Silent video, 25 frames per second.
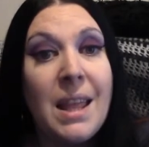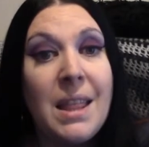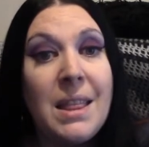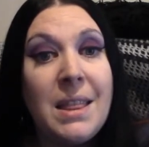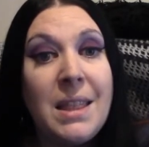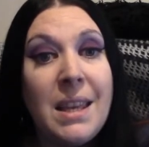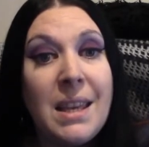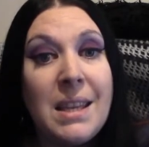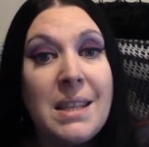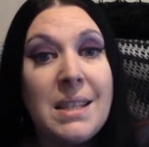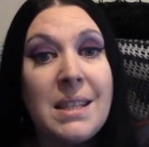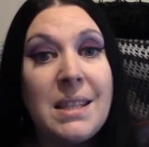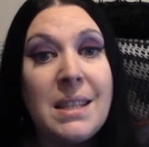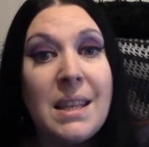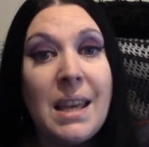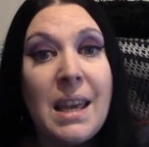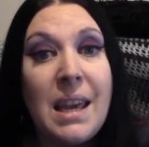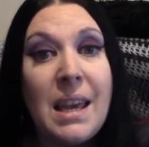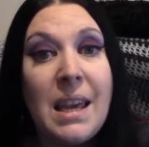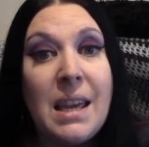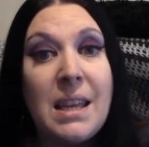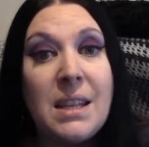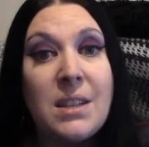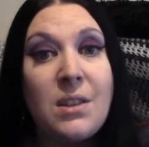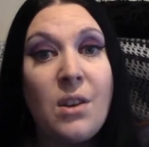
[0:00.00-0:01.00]
This
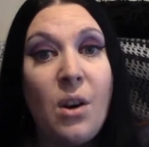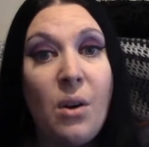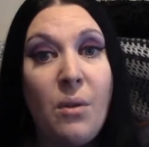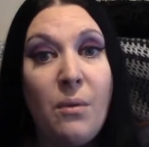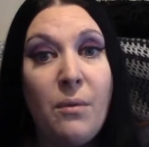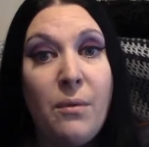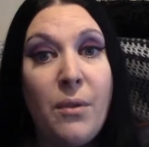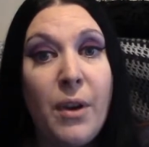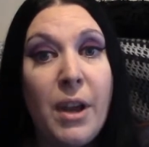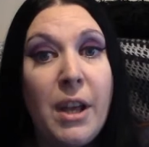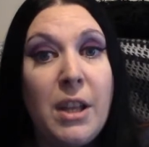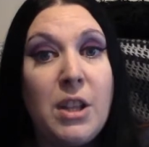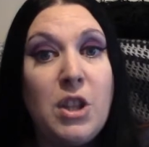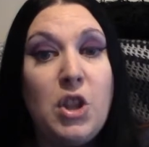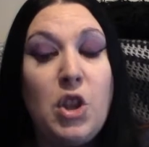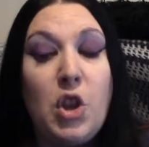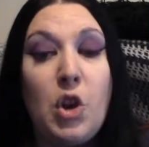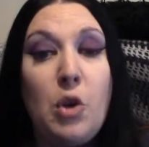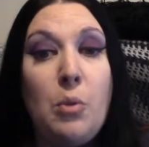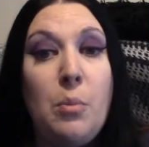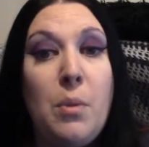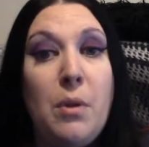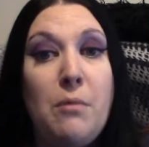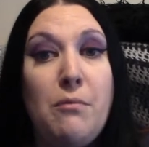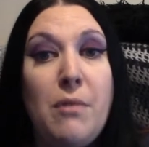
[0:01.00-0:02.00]
is conflict that
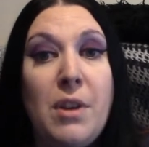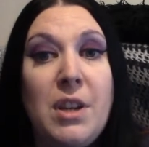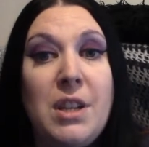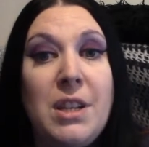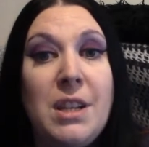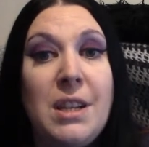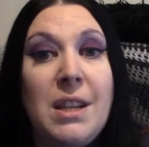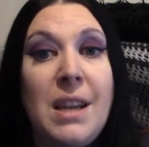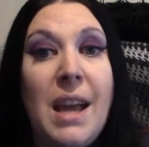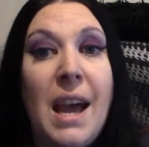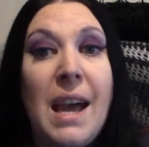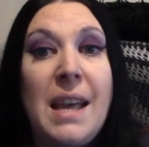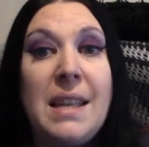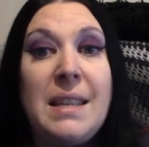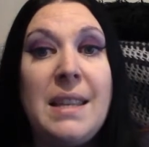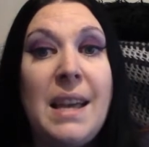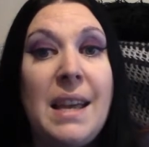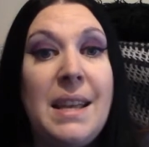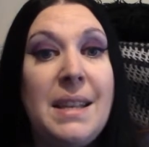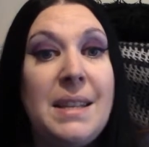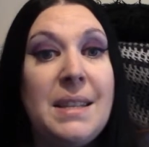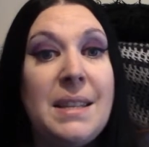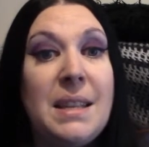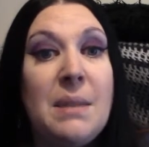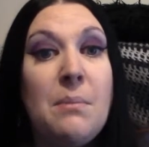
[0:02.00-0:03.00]
can be written as
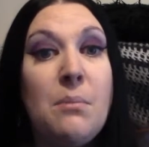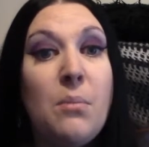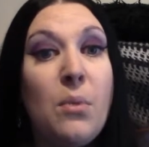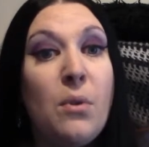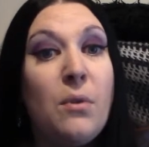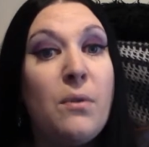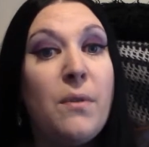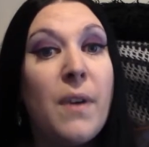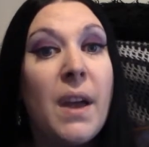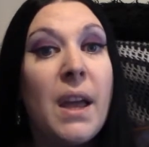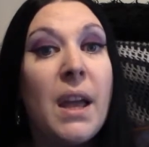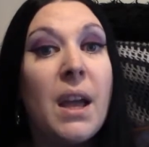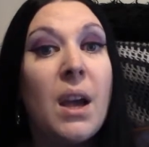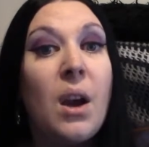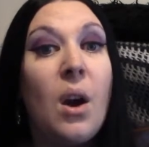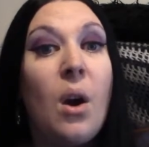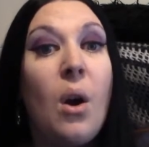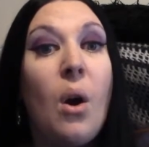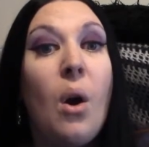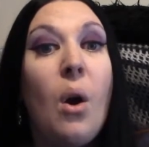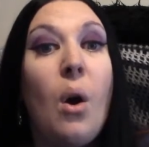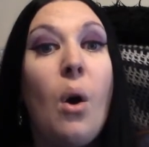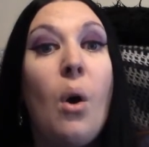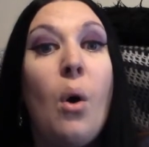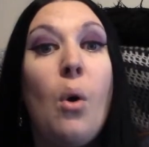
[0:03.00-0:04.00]
a simple thing
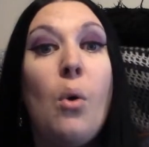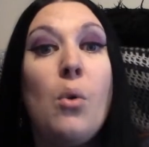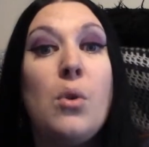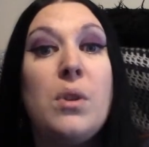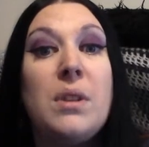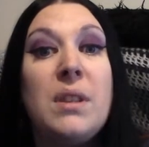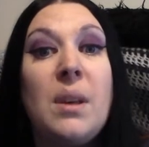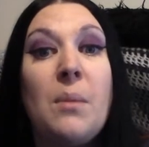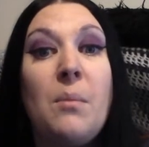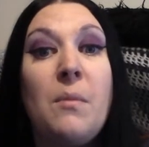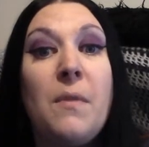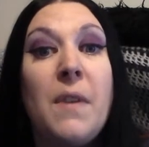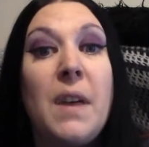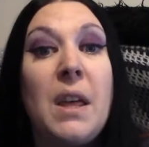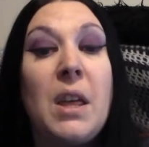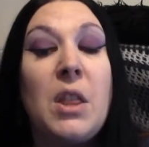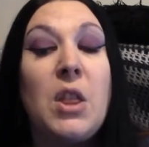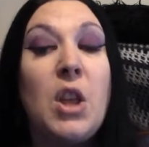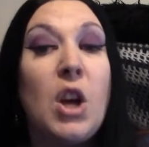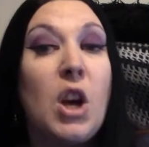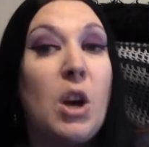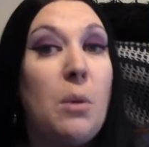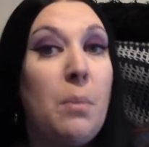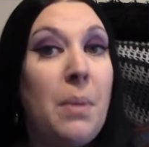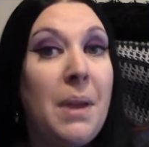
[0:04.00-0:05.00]
or something
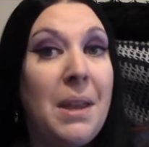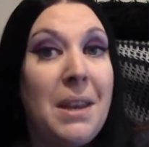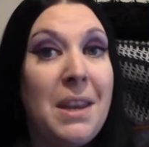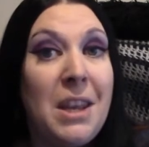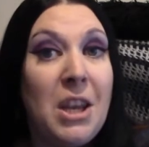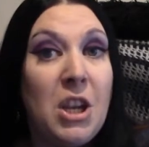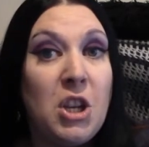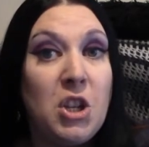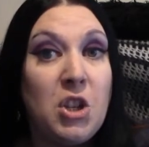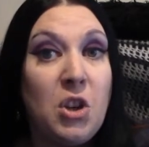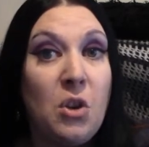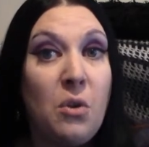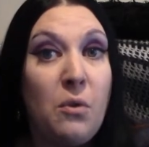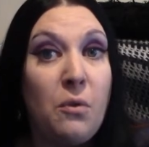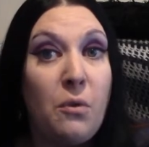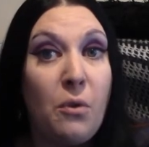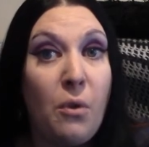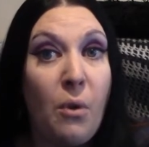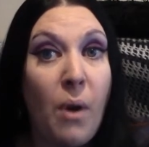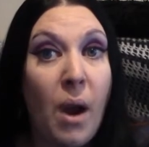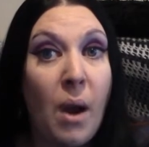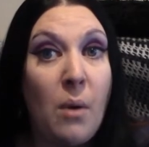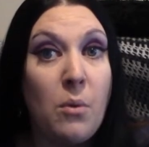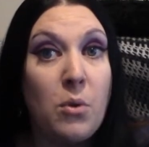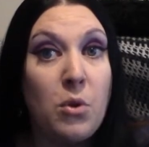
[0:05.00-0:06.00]
that could be an issue
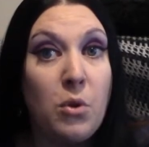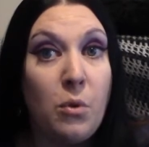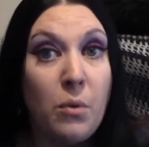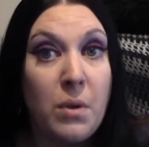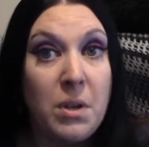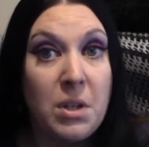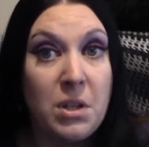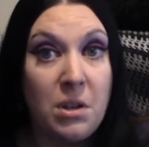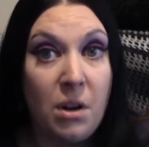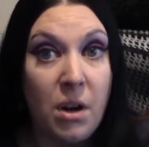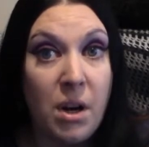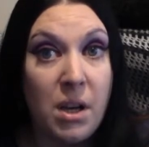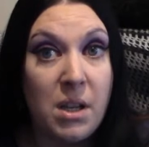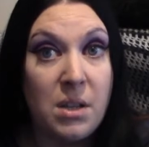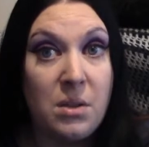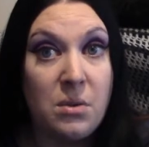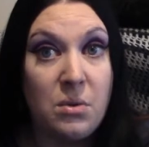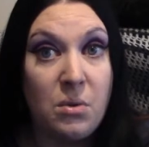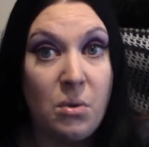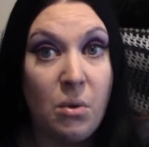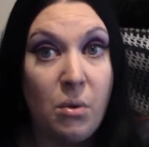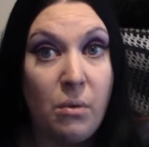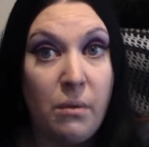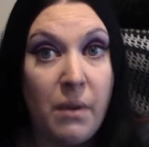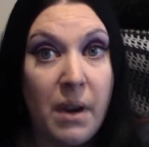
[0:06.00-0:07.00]
throughout your entire
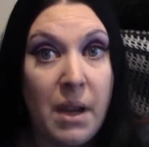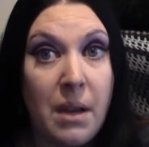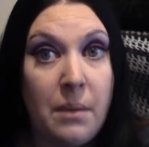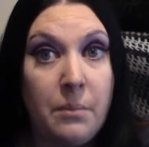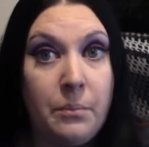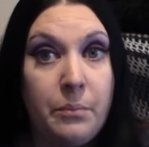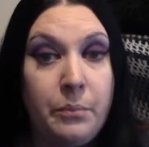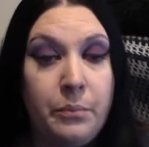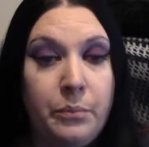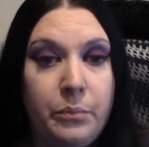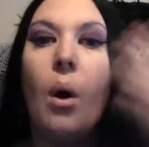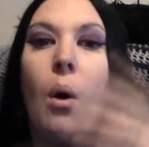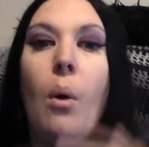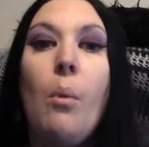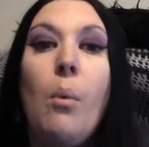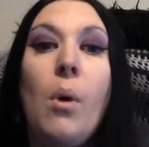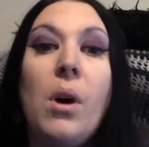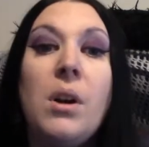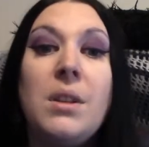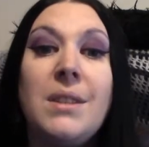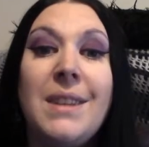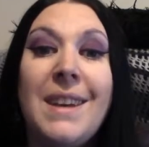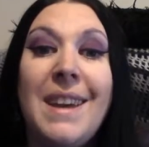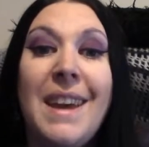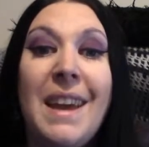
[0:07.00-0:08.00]
story.
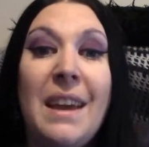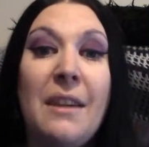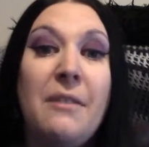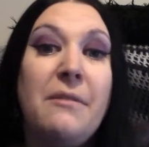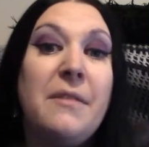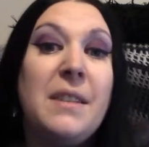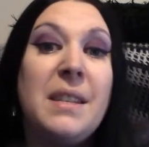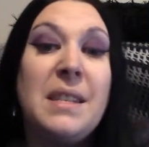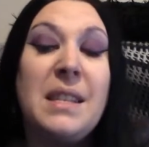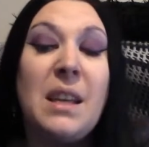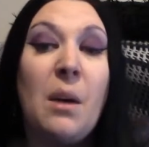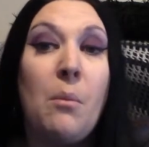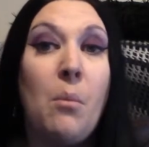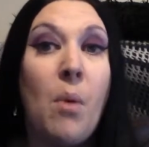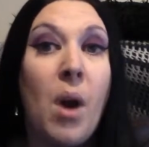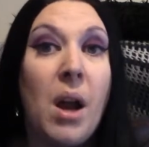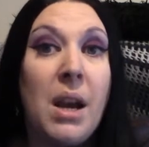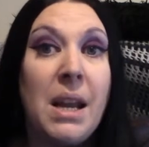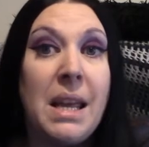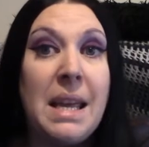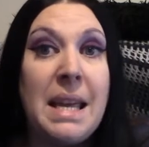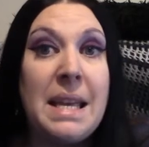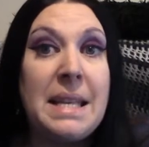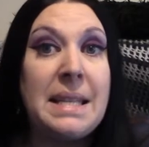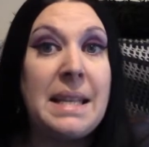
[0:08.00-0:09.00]
What if someone
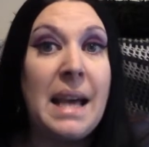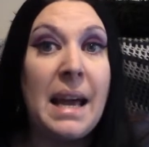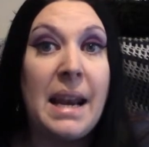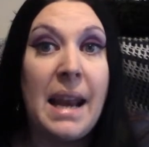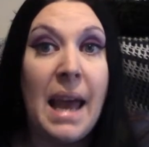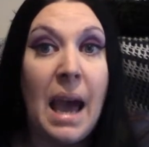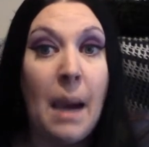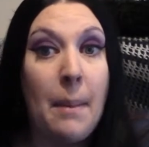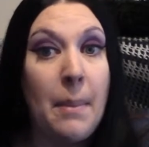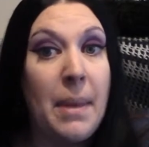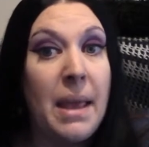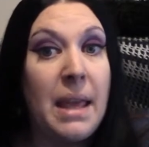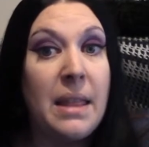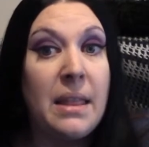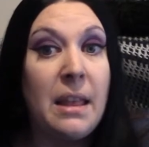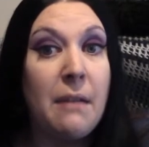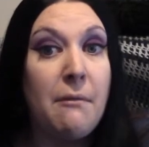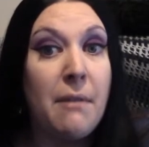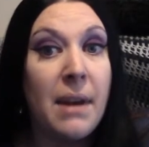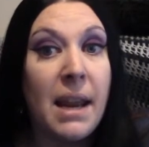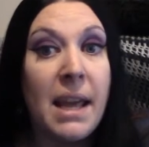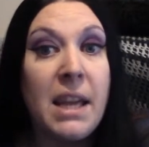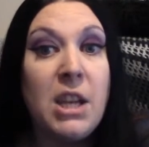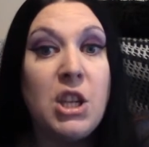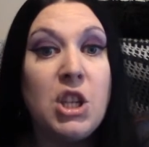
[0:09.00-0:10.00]
is unhappy in their
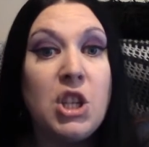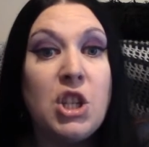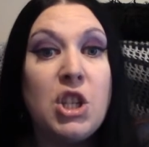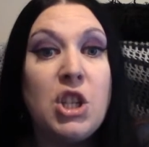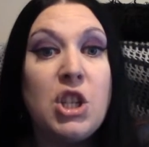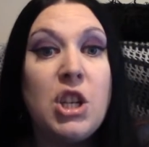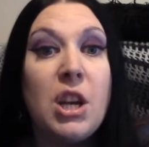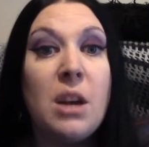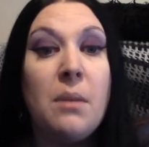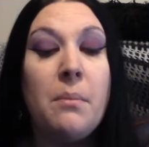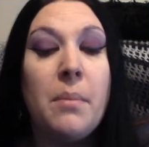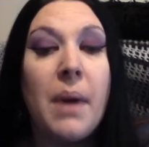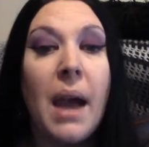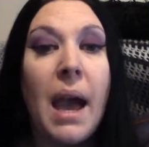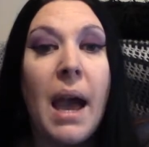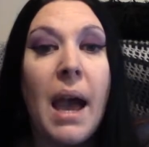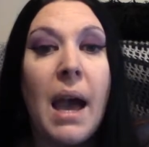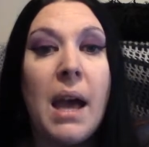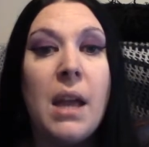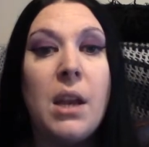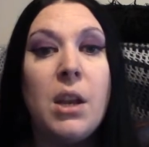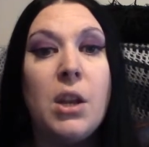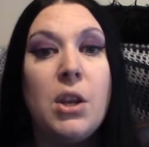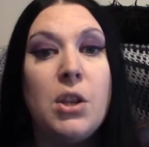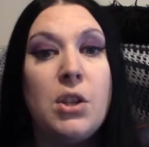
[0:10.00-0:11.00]
relationship
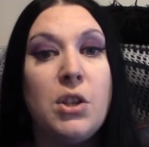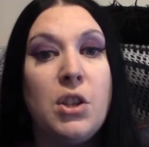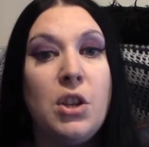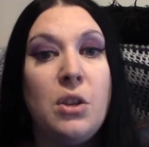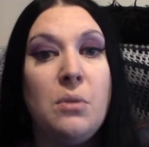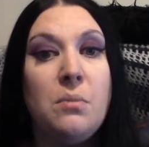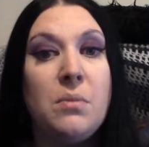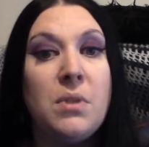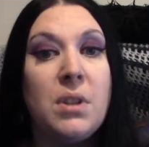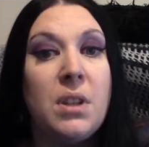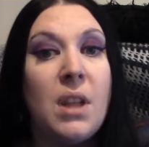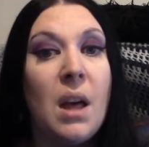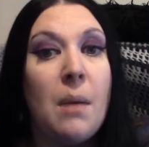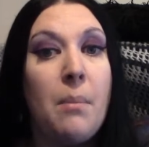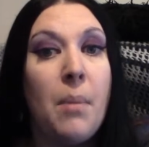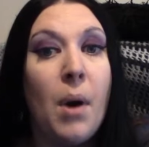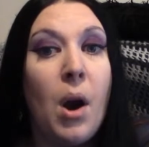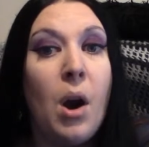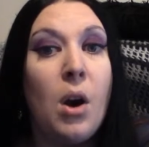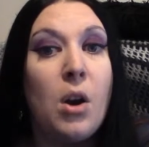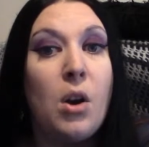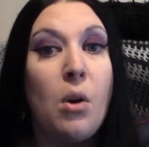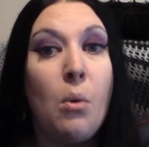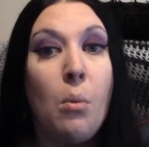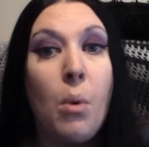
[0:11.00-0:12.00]
and assumes that their
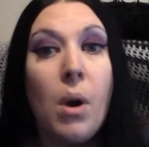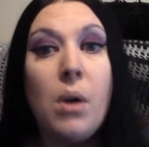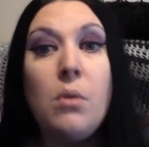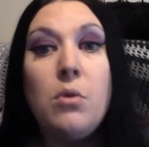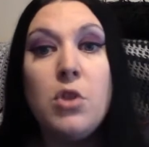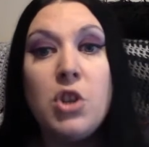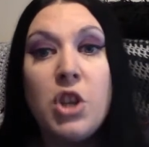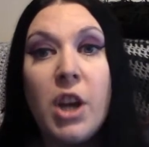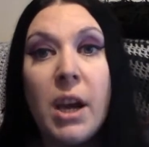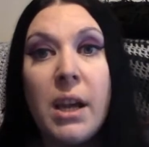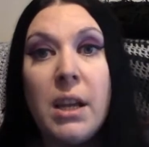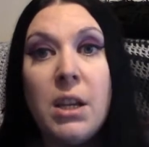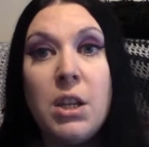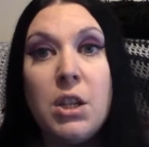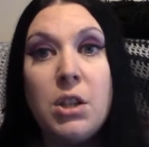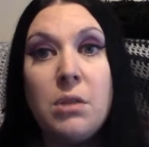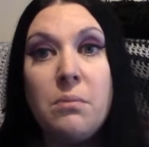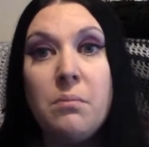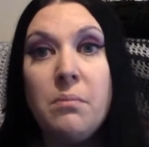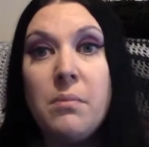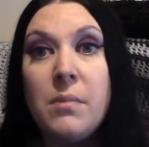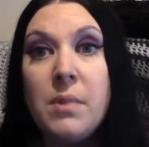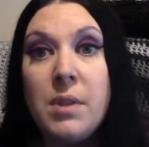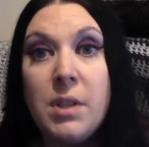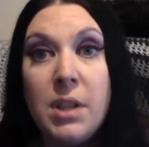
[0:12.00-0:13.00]
partner won't change,
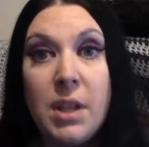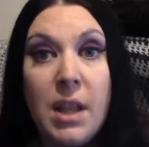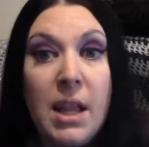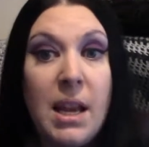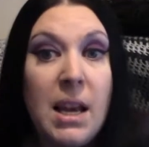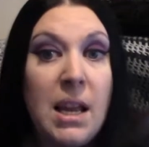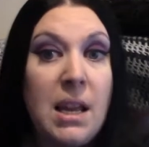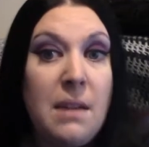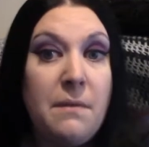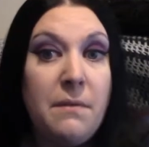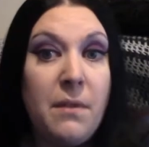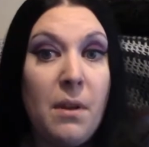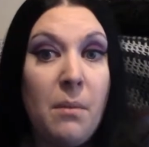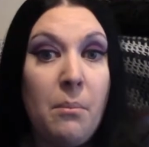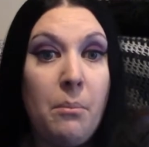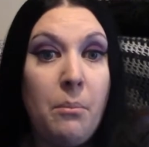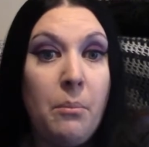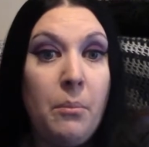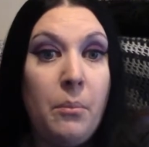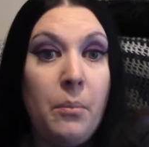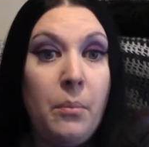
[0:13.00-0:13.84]
so they leave them?